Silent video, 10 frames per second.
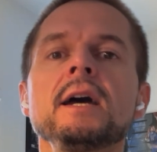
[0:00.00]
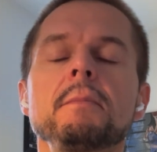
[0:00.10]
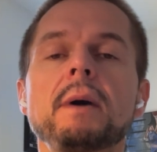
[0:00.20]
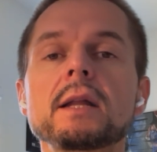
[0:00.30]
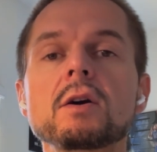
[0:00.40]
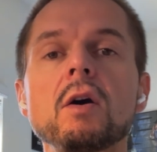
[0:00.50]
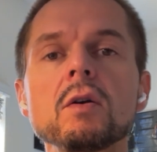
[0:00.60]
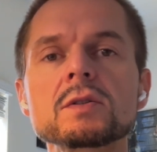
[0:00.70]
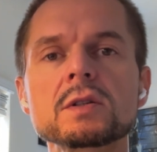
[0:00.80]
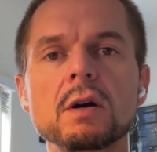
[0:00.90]
but
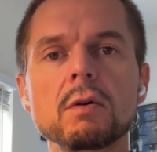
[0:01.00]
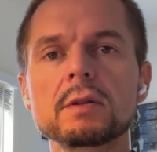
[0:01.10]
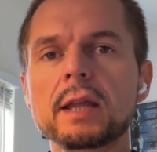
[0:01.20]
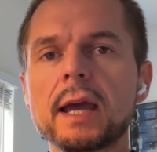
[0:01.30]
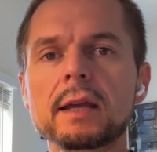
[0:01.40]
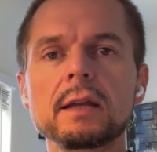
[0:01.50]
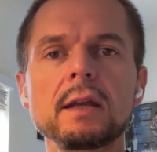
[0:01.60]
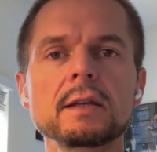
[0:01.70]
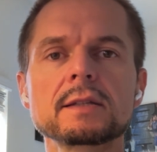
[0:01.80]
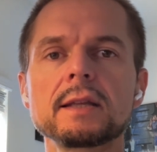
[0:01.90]
also
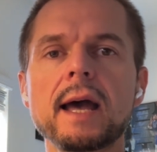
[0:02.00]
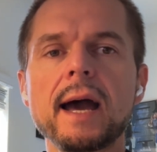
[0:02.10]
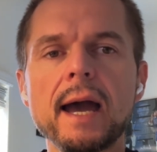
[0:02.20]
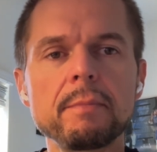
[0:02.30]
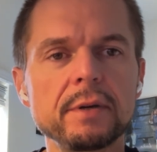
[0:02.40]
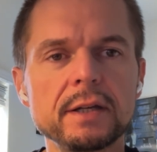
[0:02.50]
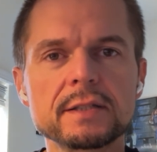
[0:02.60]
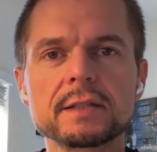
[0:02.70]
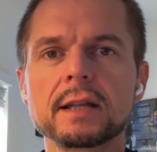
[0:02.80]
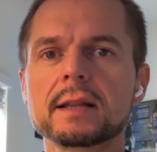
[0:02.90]
techniques and
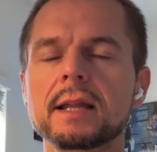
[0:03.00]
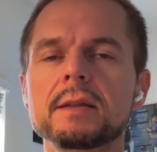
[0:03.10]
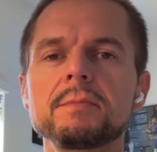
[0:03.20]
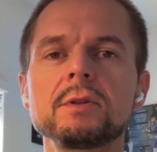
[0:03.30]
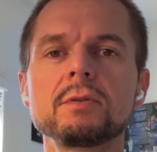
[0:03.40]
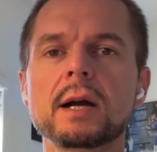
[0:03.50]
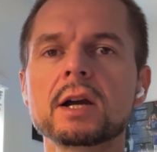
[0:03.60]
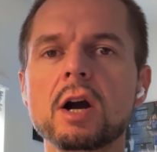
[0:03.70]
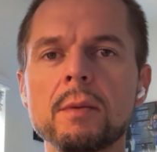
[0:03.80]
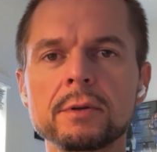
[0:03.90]
habits that led me to
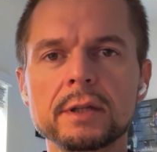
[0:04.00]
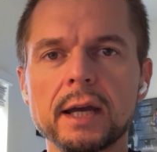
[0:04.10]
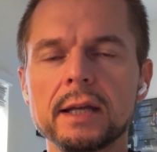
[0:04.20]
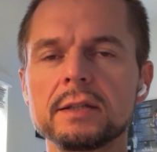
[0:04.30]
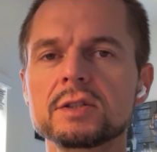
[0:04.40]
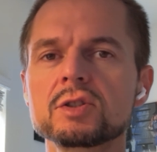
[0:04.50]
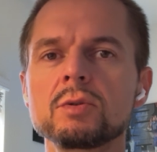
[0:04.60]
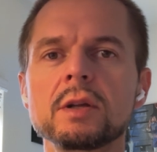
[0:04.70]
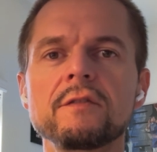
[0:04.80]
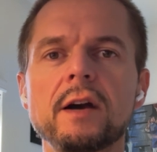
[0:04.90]
accommodate this
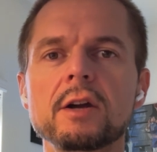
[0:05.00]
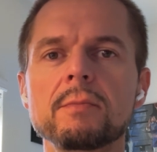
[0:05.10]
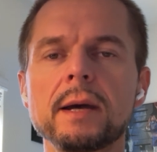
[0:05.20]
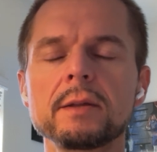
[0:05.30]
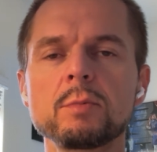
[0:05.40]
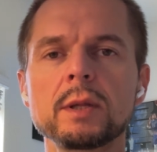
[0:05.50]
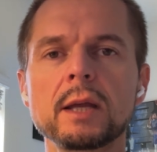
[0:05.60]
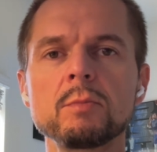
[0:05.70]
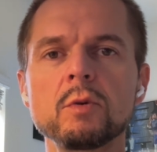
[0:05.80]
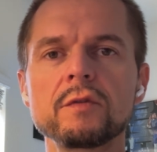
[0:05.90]
new environment when
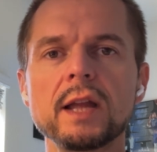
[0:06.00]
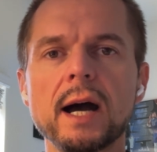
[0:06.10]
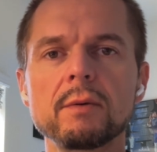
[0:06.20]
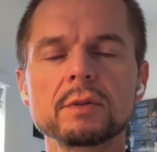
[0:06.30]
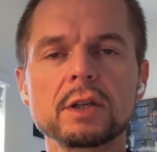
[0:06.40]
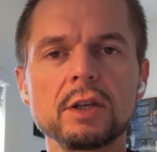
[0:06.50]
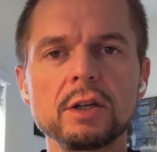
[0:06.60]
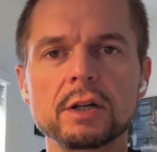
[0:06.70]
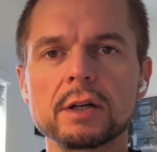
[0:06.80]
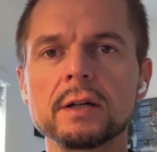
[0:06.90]
I moved down
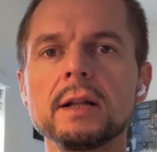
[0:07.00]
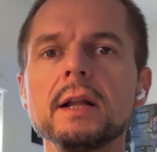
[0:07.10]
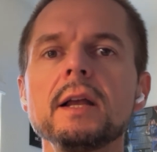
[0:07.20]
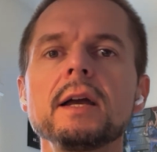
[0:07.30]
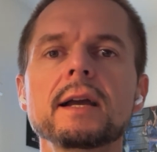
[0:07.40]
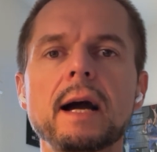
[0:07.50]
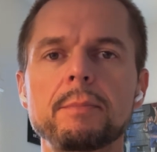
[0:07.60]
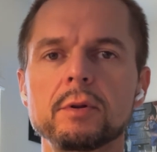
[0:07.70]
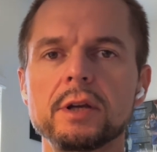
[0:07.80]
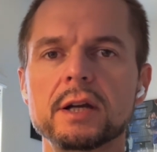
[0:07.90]
here a
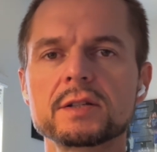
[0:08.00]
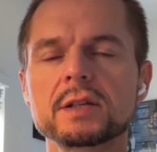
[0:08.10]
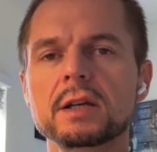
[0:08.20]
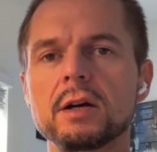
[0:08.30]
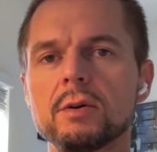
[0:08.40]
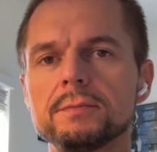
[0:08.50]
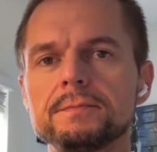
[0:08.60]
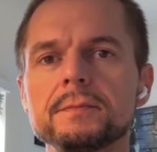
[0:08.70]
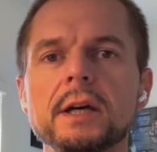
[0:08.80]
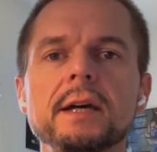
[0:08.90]
couple years ago.
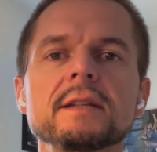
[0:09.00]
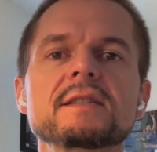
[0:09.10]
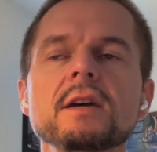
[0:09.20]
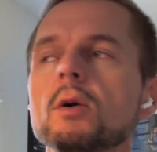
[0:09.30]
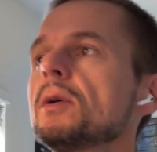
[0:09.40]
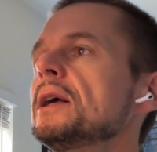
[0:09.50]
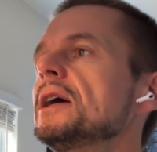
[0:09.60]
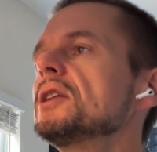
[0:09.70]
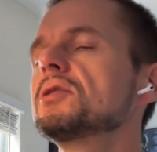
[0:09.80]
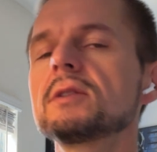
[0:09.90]
So
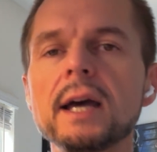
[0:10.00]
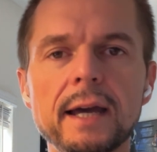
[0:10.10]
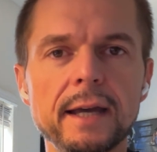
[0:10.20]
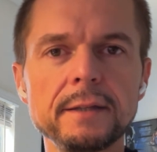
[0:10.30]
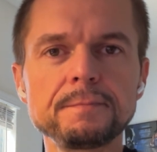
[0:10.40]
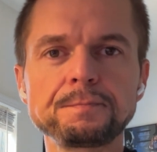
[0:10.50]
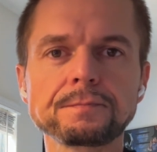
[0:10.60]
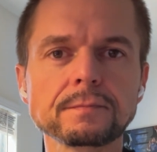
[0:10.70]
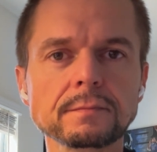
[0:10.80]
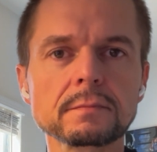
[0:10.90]
today
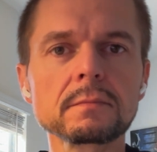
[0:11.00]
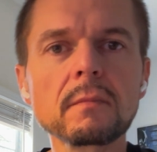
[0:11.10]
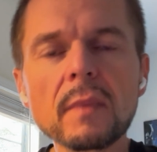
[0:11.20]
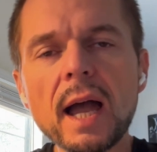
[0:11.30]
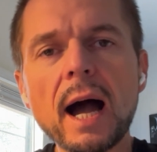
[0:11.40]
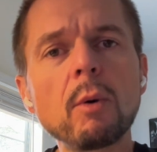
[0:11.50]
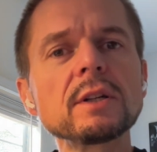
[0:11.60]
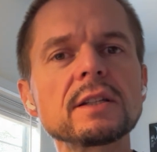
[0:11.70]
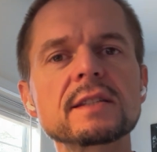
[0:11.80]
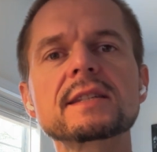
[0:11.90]
I
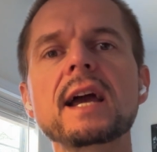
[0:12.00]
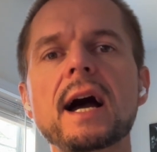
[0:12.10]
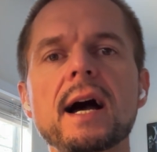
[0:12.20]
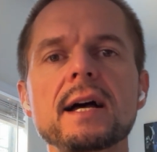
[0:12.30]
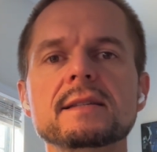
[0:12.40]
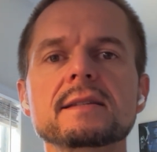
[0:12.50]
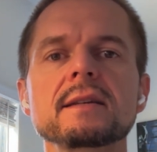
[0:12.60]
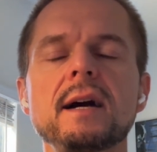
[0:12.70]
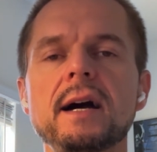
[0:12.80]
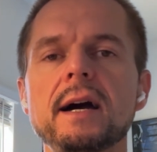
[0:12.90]
want to
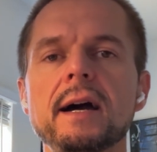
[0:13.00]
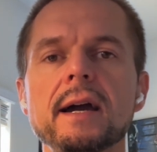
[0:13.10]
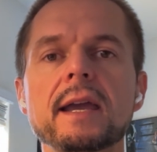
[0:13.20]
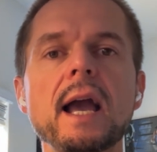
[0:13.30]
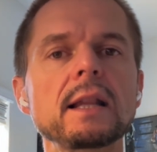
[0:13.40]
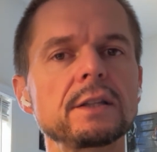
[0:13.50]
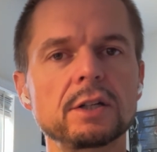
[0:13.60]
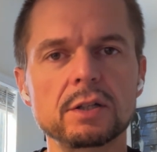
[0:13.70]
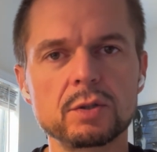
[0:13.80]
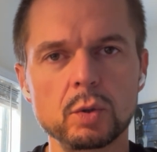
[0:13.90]
discuss
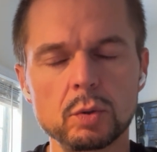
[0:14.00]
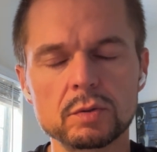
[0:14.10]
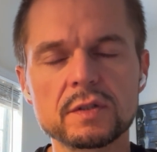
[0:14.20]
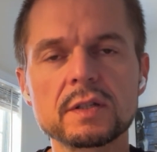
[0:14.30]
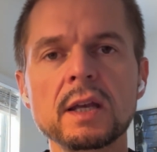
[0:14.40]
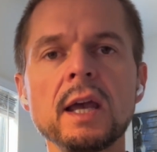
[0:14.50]
calendar tools,